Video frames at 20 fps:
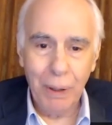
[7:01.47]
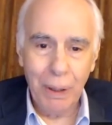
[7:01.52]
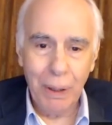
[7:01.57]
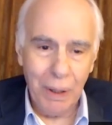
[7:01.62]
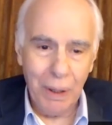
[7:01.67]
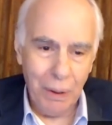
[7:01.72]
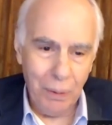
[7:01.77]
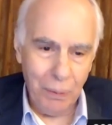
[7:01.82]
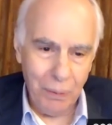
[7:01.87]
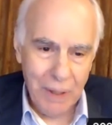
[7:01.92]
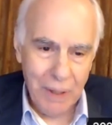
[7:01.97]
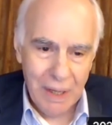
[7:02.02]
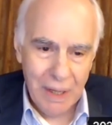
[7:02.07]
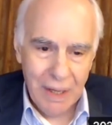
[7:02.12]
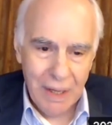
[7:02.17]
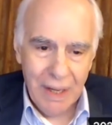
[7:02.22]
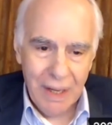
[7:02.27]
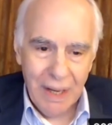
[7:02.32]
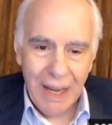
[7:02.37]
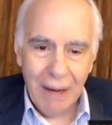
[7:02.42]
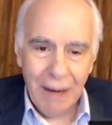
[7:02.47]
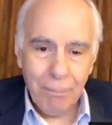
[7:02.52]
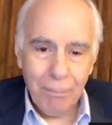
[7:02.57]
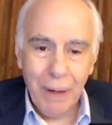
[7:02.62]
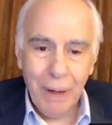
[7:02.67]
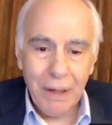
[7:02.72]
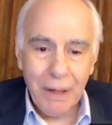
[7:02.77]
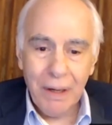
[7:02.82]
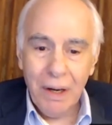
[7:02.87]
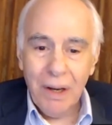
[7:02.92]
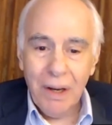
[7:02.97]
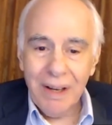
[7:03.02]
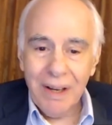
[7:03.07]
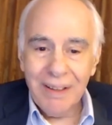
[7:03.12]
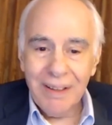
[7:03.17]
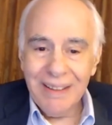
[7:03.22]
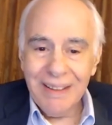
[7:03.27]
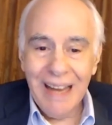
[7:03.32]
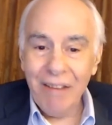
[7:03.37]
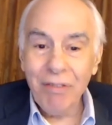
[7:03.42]
below. But
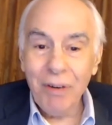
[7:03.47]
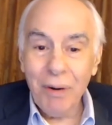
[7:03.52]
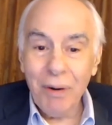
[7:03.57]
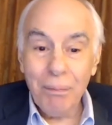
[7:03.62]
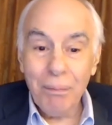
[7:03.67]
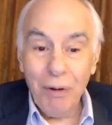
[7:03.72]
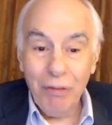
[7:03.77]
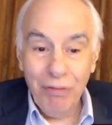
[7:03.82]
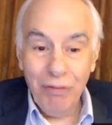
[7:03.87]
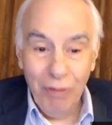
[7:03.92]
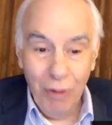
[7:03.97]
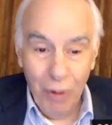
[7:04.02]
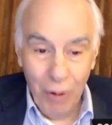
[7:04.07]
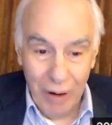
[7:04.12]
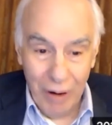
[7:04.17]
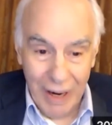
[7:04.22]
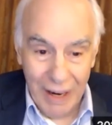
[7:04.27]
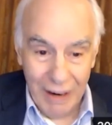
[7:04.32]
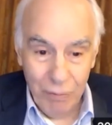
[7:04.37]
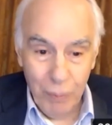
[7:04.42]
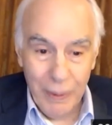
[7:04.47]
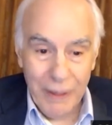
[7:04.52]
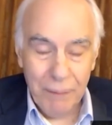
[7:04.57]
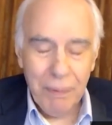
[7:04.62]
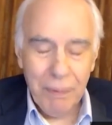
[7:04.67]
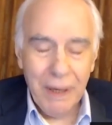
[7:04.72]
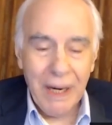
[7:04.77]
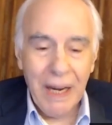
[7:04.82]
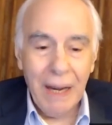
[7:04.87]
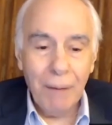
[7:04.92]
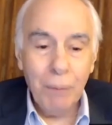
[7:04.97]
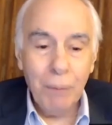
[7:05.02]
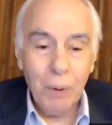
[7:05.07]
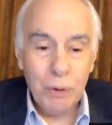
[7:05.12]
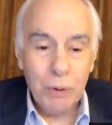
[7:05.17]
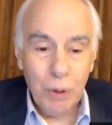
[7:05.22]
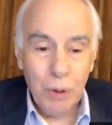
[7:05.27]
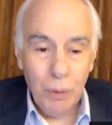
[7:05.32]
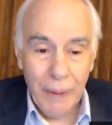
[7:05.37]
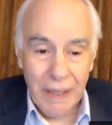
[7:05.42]
never before have we been
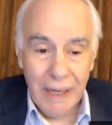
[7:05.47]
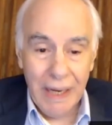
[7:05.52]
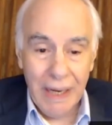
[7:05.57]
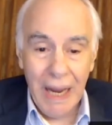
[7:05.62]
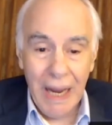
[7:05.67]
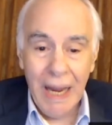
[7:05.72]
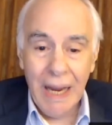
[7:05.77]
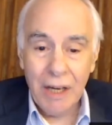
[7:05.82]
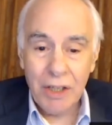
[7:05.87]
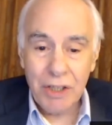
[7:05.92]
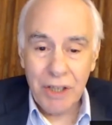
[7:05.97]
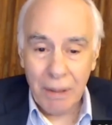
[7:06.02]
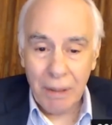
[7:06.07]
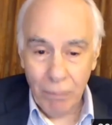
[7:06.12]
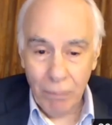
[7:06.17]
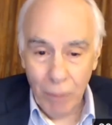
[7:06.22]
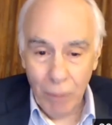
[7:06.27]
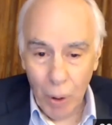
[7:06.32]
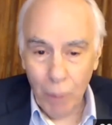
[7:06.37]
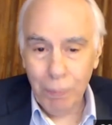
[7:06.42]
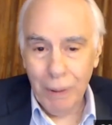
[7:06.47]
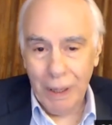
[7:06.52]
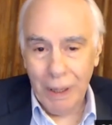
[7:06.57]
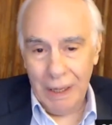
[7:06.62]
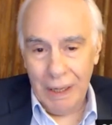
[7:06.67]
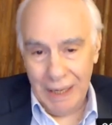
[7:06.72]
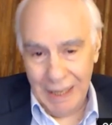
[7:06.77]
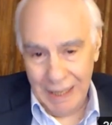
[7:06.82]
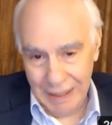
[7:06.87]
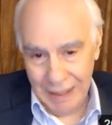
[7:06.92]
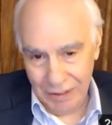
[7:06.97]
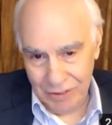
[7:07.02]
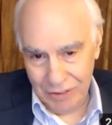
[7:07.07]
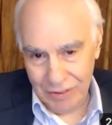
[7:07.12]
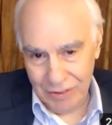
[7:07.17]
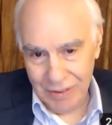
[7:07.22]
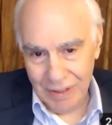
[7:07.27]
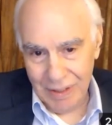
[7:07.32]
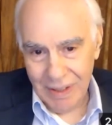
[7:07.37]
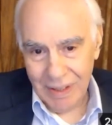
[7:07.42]
able to engage and mobilize
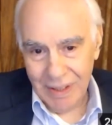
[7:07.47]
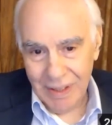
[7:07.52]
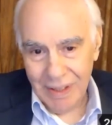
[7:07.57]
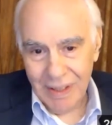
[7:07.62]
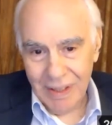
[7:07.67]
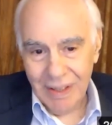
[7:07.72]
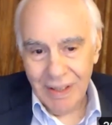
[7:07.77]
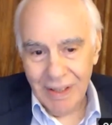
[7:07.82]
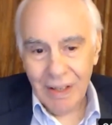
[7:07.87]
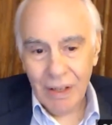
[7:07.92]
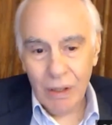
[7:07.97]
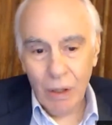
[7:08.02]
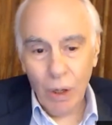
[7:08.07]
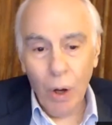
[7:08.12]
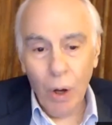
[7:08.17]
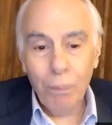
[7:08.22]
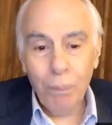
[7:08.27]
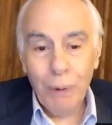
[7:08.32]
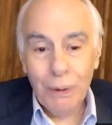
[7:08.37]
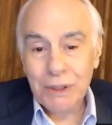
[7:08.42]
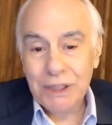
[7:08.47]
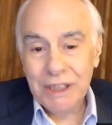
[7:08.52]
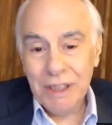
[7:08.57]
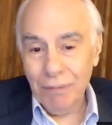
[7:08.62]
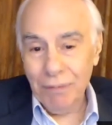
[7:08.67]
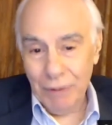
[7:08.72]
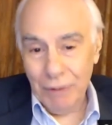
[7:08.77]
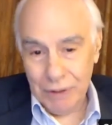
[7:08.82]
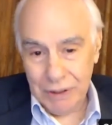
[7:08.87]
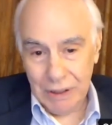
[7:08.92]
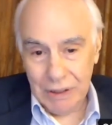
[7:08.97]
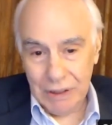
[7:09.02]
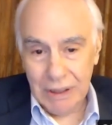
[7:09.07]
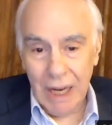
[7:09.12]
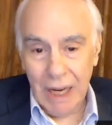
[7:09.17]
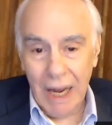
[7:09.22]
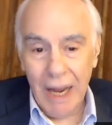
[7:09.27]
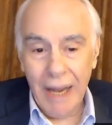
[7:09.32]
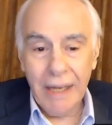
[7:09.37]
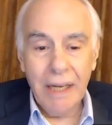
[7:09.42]
global civil
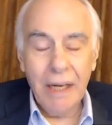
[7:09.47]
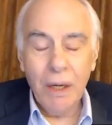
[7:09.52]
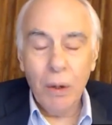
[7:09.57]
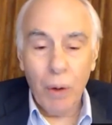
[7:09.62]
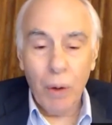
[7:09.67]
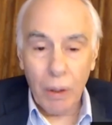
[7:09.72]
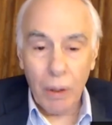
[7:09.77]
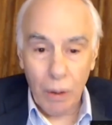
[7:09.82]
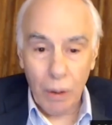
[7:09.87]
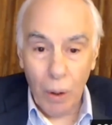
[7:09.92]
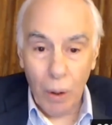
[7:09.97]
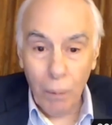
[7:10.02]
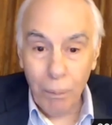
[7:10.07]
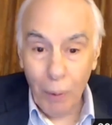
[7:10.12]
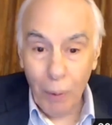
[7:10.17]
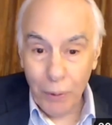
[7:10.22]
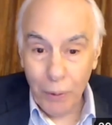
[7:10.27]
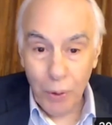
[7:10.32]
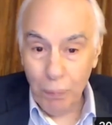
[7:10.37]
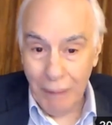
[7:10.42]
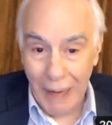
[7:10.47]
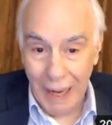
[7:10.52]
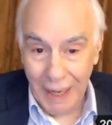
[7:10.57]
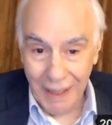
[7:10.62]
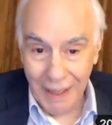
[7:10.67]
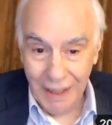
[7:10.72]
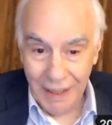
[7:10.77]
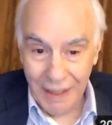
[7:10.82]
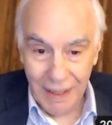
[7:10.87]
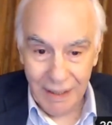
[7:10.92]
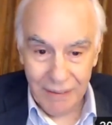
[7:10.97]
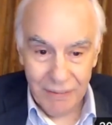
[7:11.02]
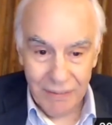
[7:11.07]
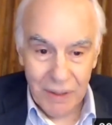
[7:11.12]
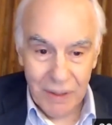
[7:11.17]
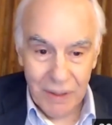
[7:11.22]
society or global humanity